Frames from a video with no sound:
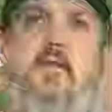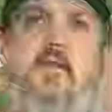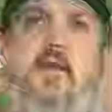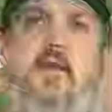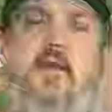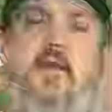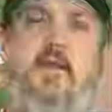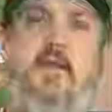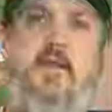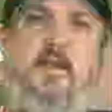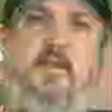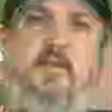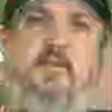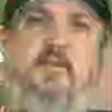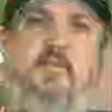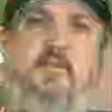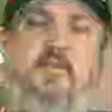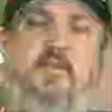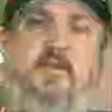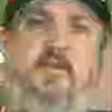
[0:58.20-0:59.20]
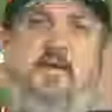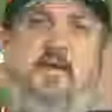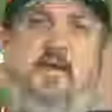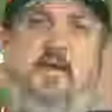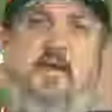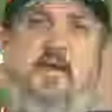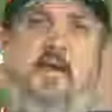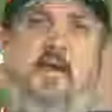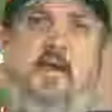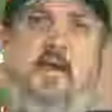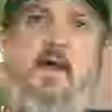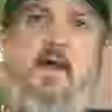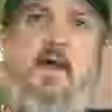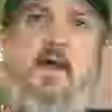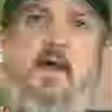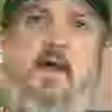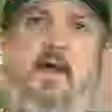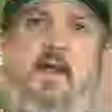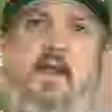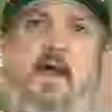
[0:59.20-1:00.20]
10 innings,
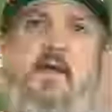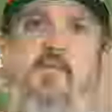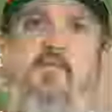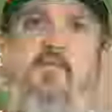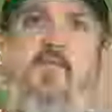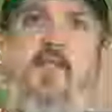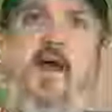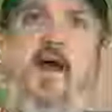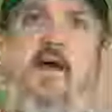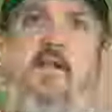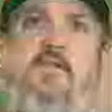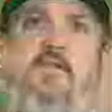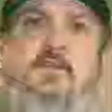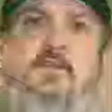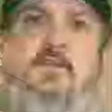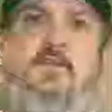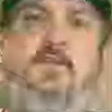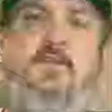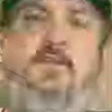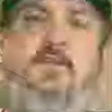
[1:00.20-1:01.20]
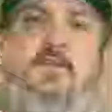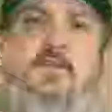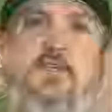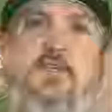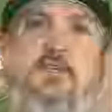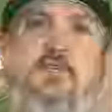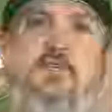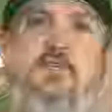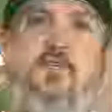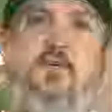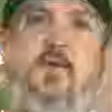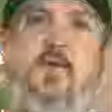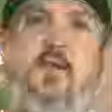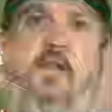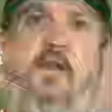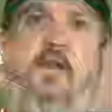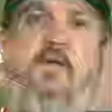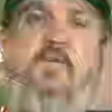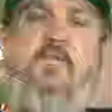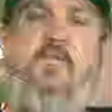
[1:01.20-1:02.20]
and after that you can just use a
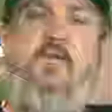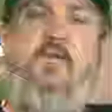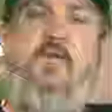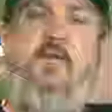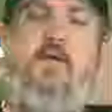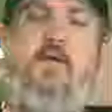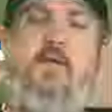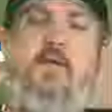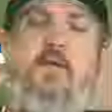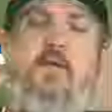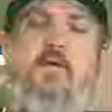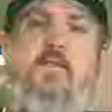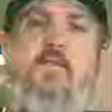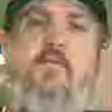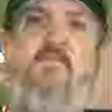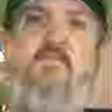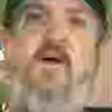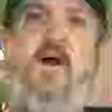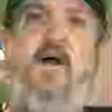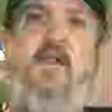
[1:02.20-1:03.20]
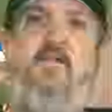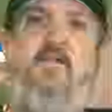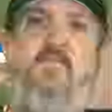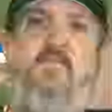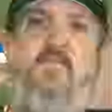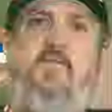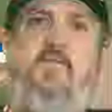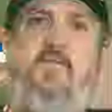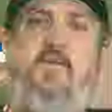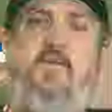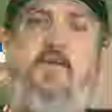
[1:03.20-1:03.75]
reliever until the finals of the